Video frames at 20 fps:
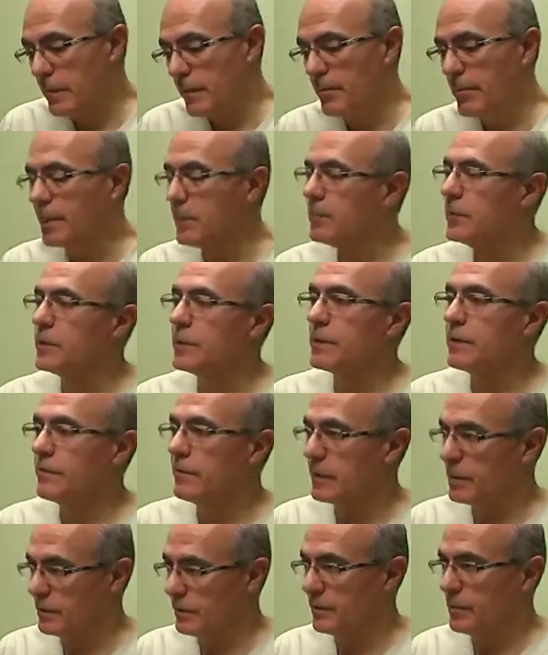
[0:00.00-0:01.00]
minimally
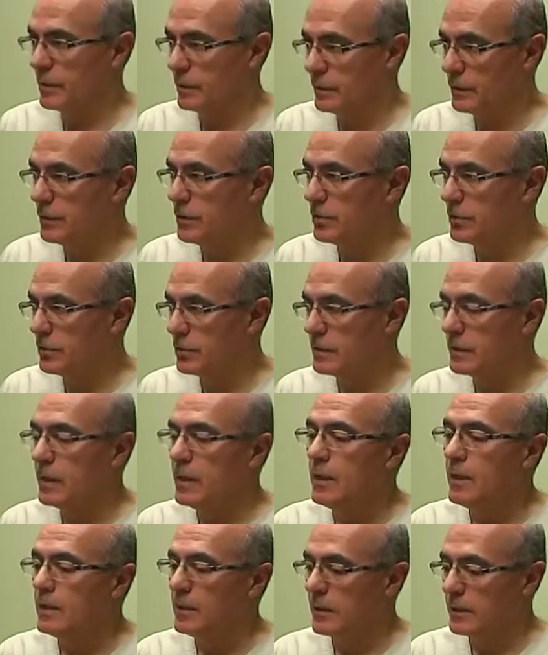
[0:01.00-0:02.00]
invasive procedures
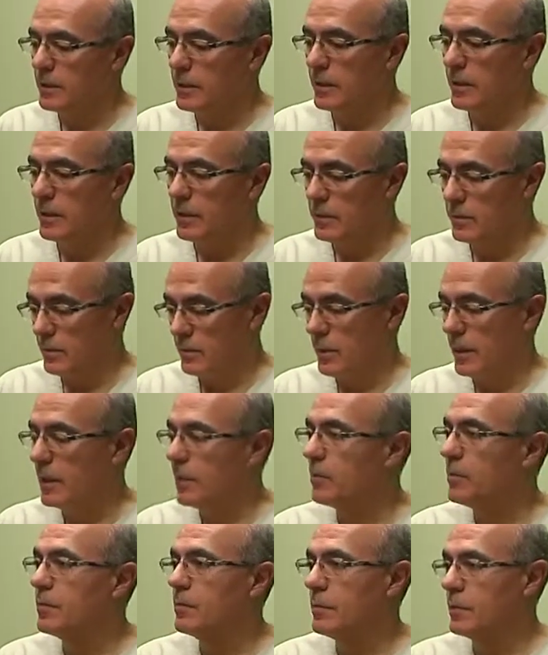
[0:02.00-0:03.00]
that can
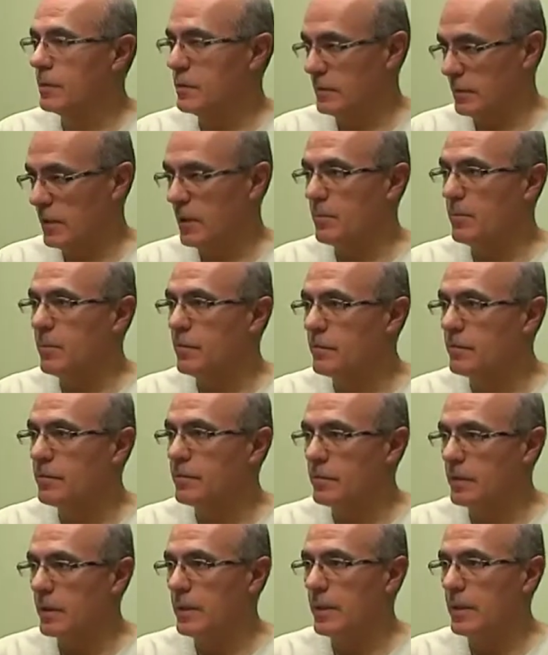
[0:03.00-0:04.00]
help with this type of
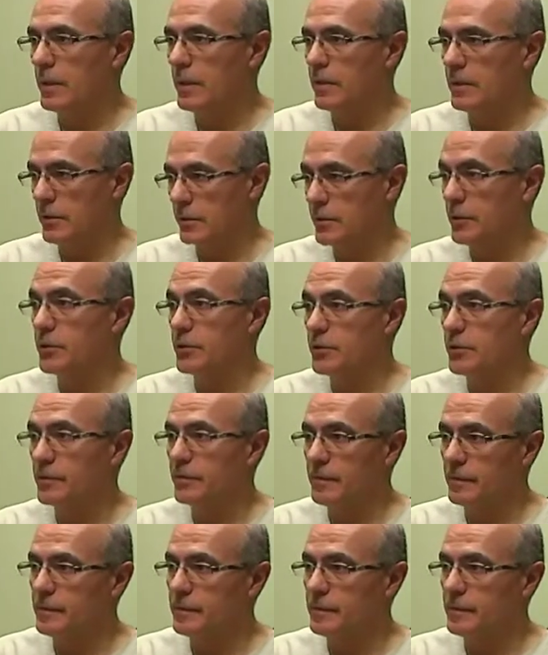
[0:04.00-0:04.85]
uh, condition.